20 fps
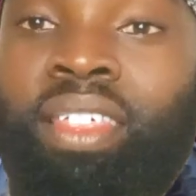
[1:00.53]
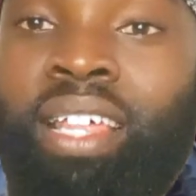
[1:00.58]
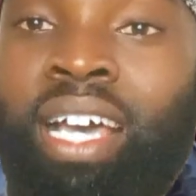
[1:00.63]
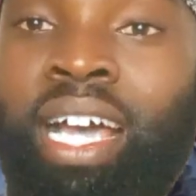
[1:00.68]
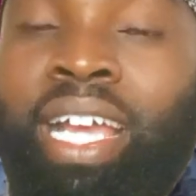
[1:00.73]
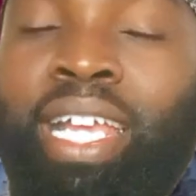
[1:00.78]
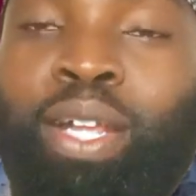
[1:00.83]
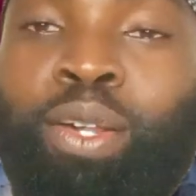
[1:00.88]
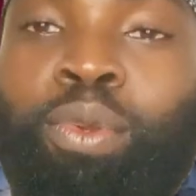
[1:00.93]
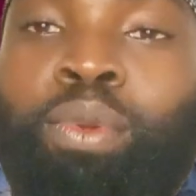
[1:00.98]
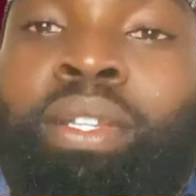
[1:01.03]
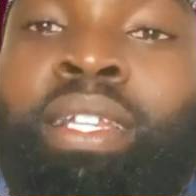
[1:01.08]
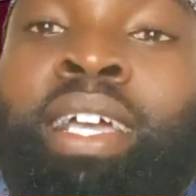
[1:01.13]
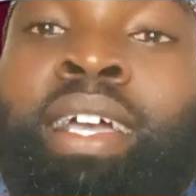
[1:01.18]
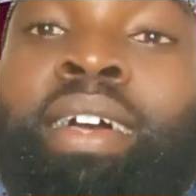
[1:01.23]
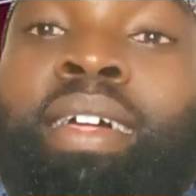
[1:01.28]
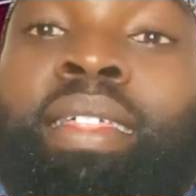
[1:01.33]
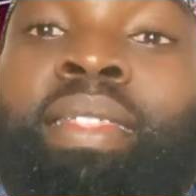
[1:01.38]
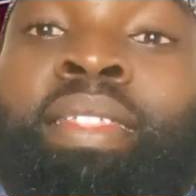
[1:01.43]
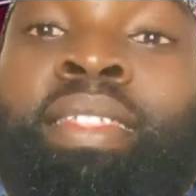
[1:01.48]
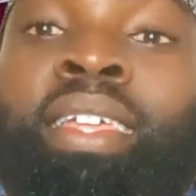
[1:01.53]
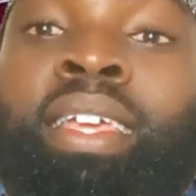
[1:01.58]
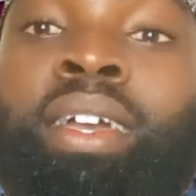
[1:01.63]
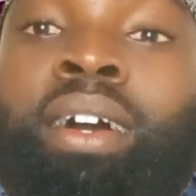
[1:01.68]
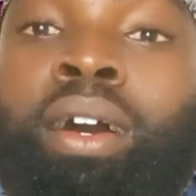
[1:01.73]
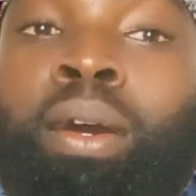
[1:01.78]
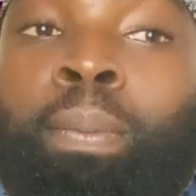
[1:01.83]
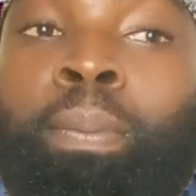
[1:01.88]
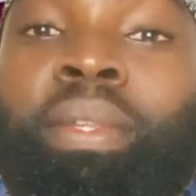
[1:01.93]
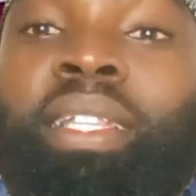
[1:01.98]
tha'irun,
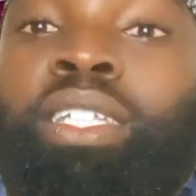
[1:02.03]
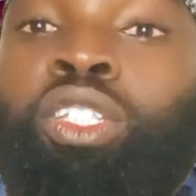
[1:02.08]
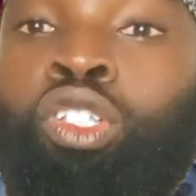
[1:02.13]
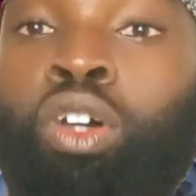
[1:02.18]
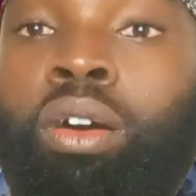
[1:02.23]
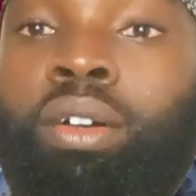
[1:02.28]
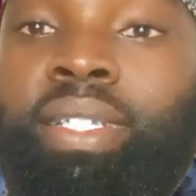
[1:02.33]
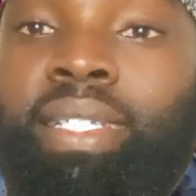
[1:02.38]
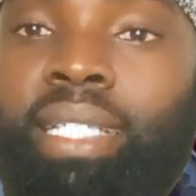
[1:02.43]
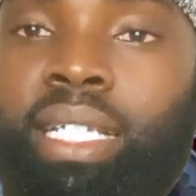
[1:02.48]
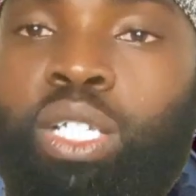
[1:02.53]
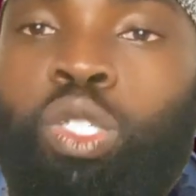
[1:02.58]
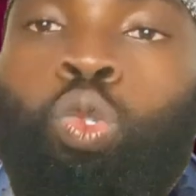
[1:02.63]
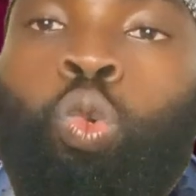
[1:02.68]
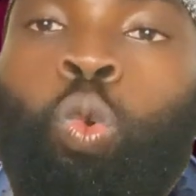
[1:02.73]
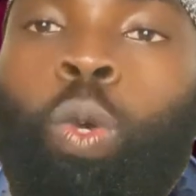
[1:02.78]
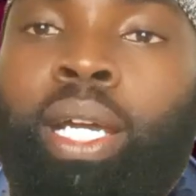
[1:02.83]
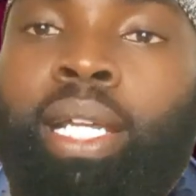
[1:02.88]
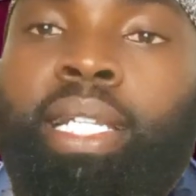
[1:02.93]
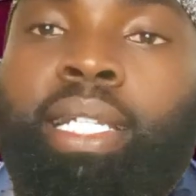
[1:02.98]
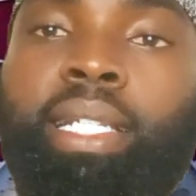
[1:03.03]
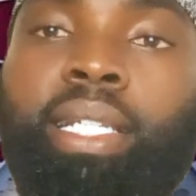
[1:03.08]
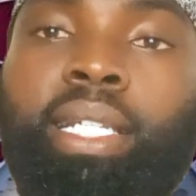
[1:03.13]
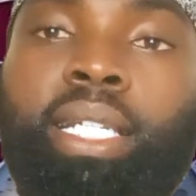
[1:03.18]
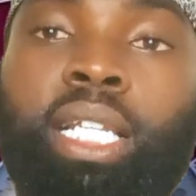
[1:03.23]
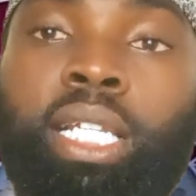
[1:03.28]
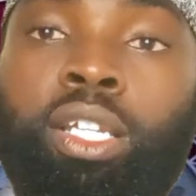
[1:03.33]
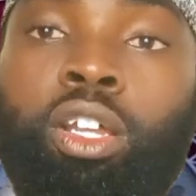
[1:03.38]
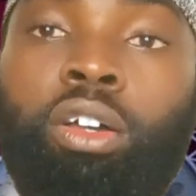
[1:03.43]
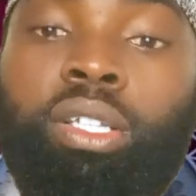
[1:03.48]
the dust is
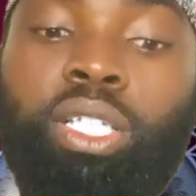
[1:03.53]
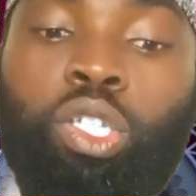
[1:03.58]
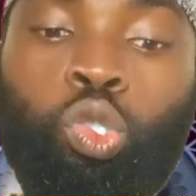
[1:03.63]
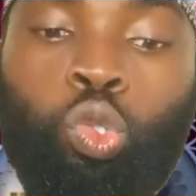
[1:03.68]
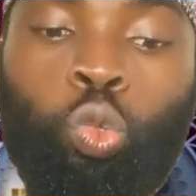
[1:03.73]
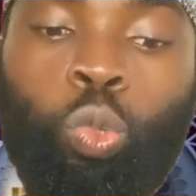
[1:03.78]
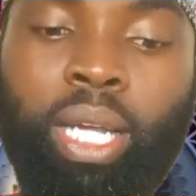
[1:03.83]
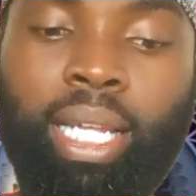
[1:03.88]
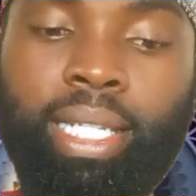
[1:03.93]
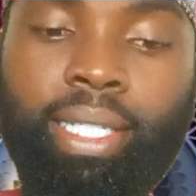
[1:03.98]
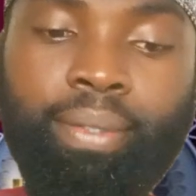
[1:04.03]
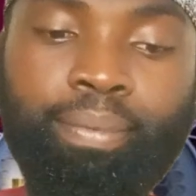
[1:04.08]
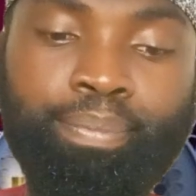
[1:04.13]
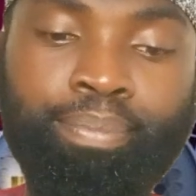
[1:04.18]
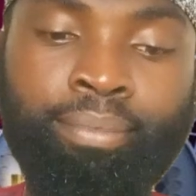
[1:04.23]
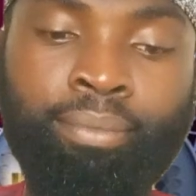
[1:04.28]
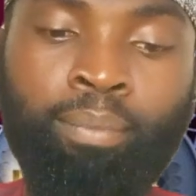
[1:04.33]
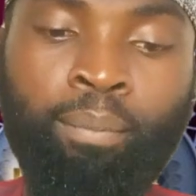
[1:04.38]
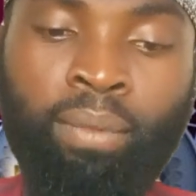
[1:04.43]
swirling. The dust is swirling.